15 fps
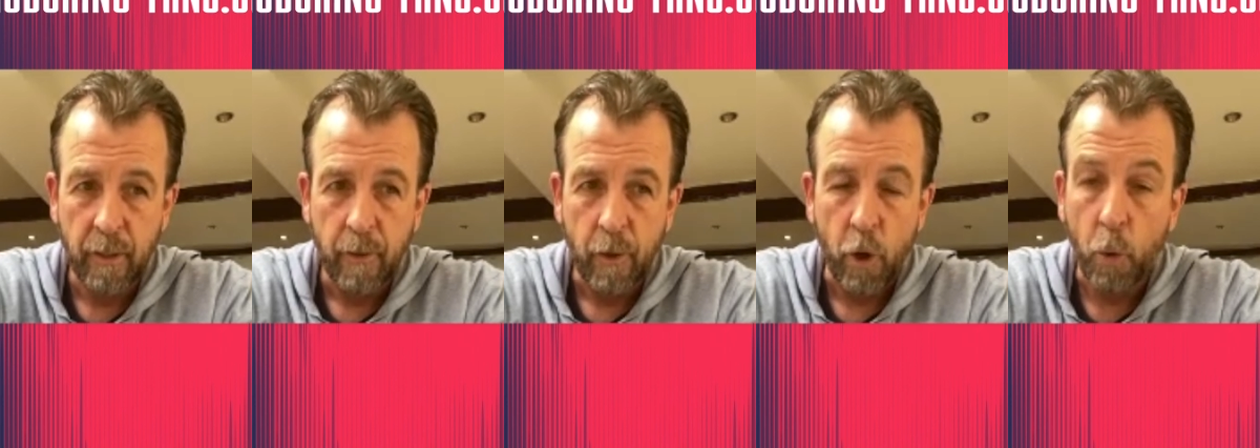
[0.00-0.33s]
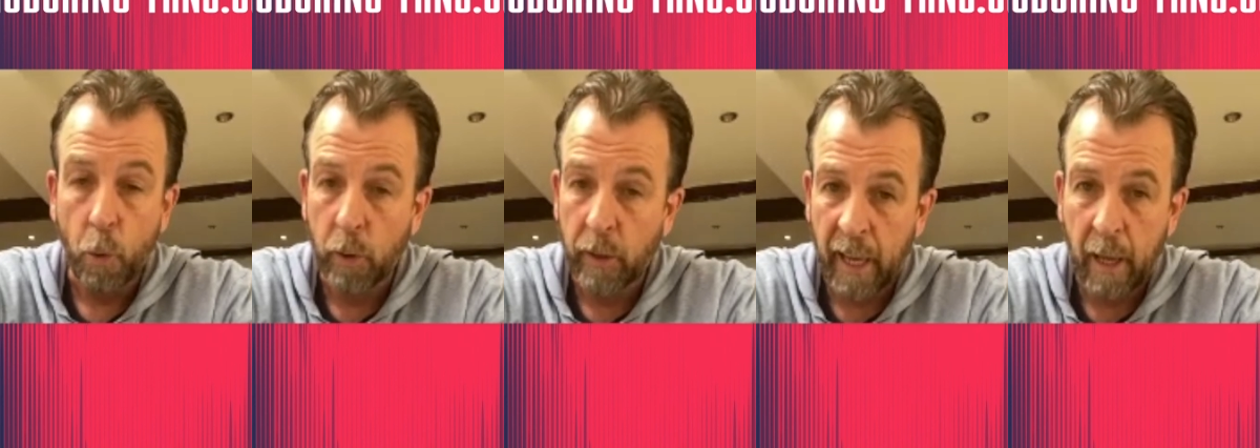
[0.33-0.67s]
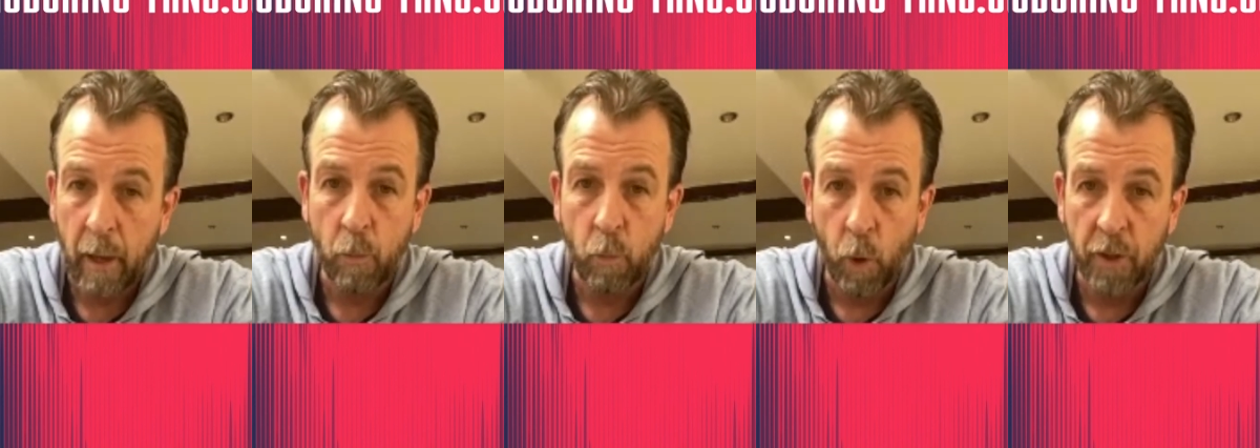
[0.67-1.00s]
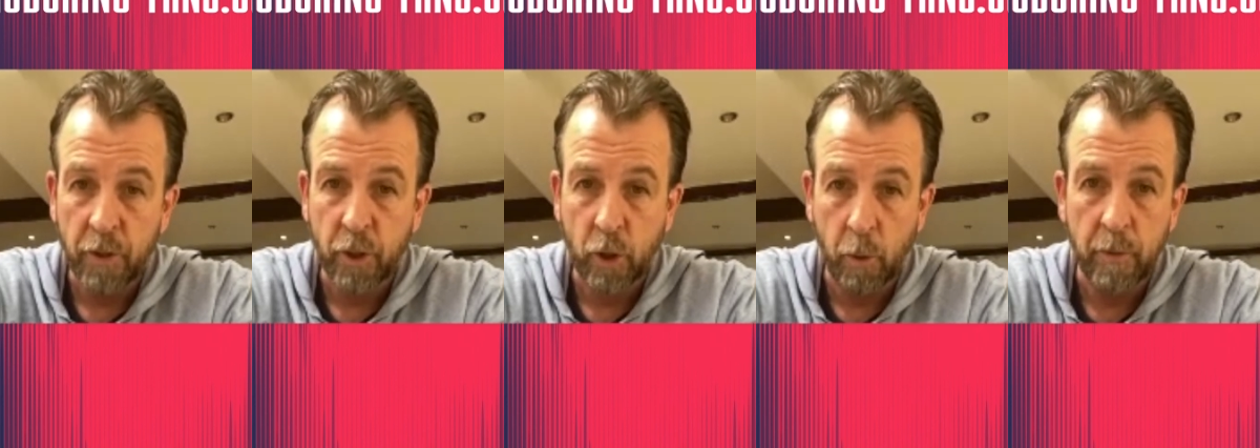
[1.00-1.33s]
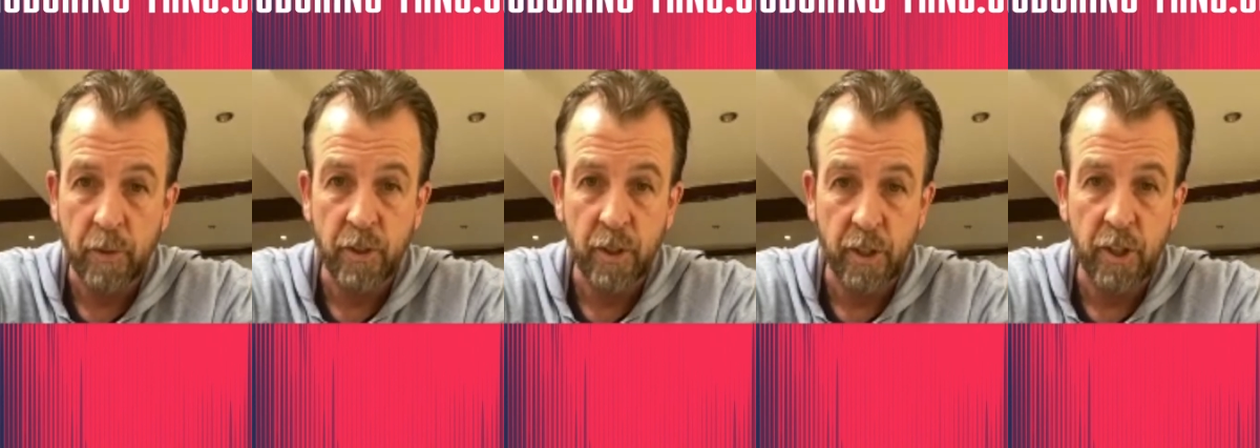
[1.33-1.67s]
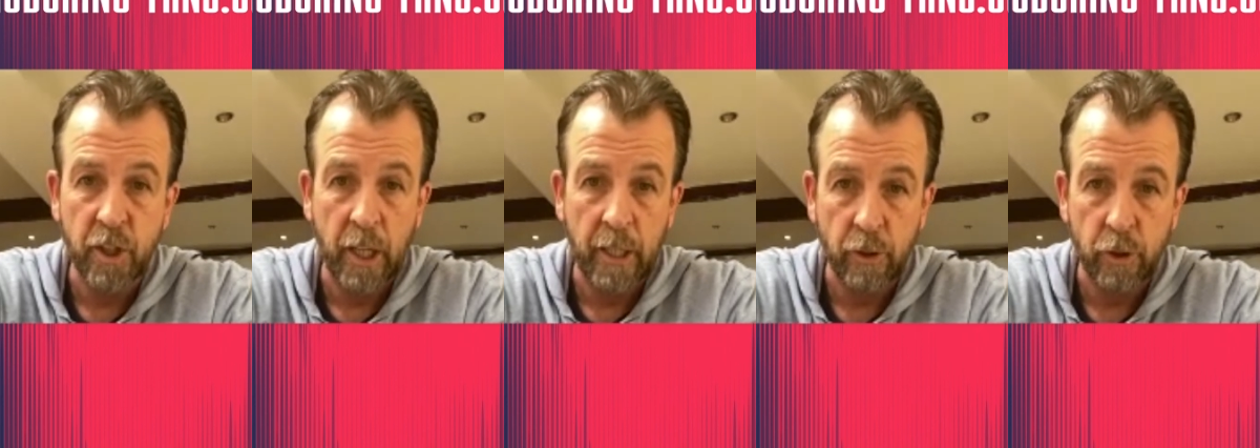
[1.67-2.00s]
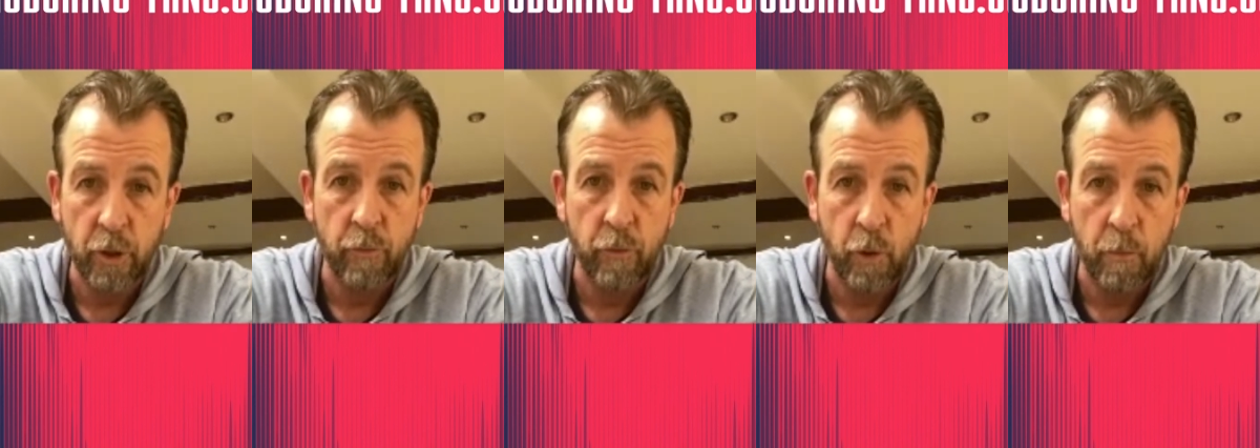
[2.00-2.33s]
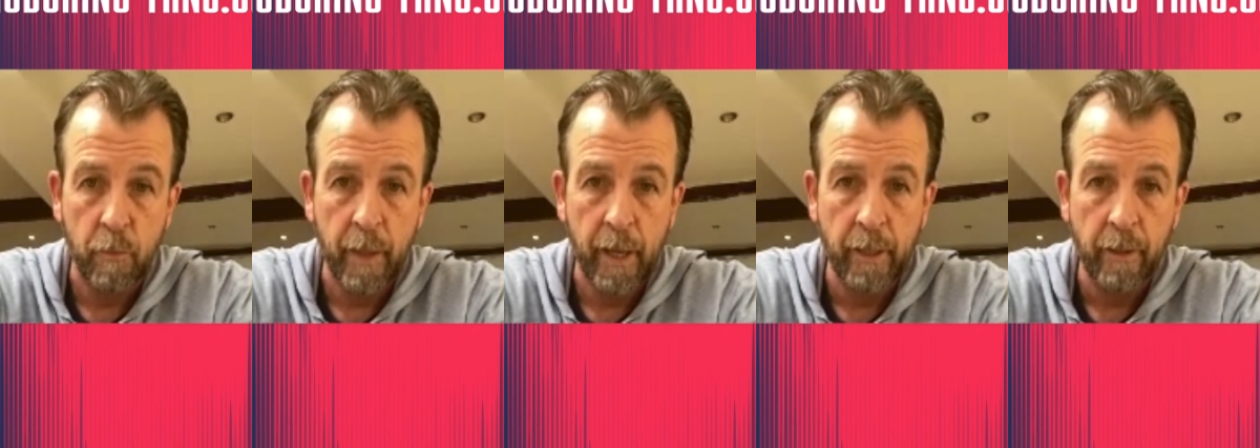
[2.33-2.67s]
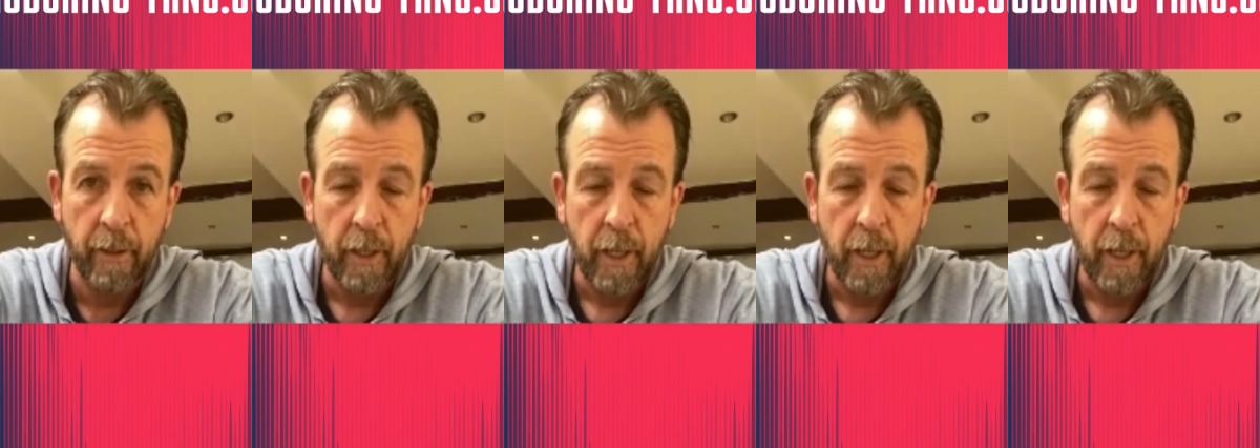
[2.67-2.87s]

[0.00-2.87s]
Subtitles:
who Kay wanted to come into the changing room then.